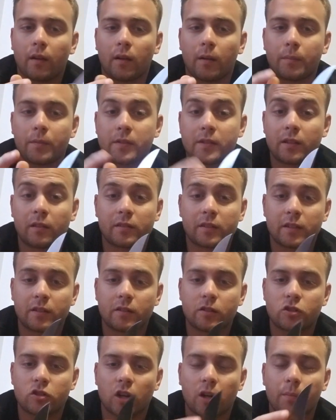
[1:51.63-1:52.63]
Um, the steel is
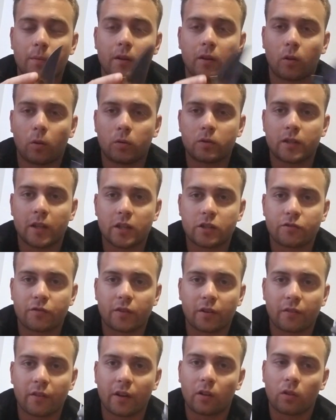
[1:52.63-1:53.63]
easy to sharpen. It holds edge
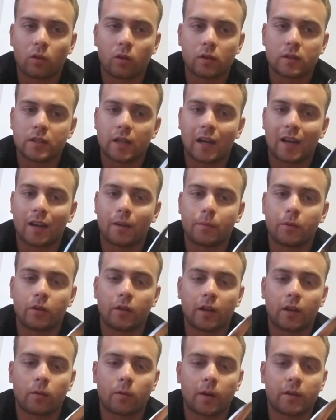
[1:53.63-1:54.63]
for a very long time. You
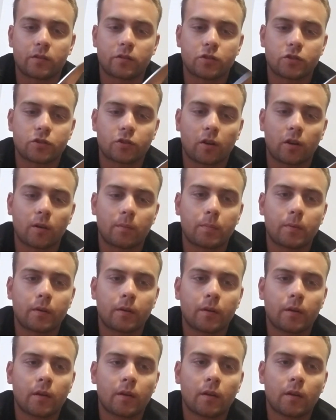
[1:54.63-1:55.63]
can get it razor sharp.
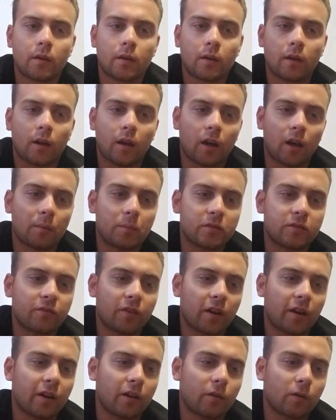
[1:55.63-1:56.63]
Um, it's
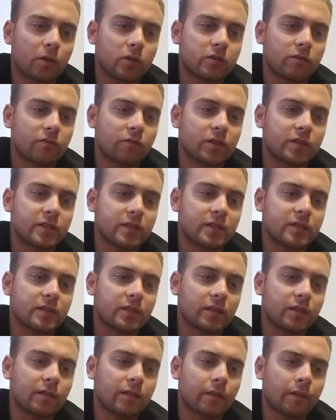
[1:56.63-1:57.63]
very corrosive
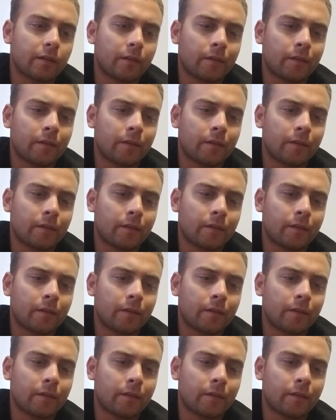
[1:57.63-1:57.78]
resistant.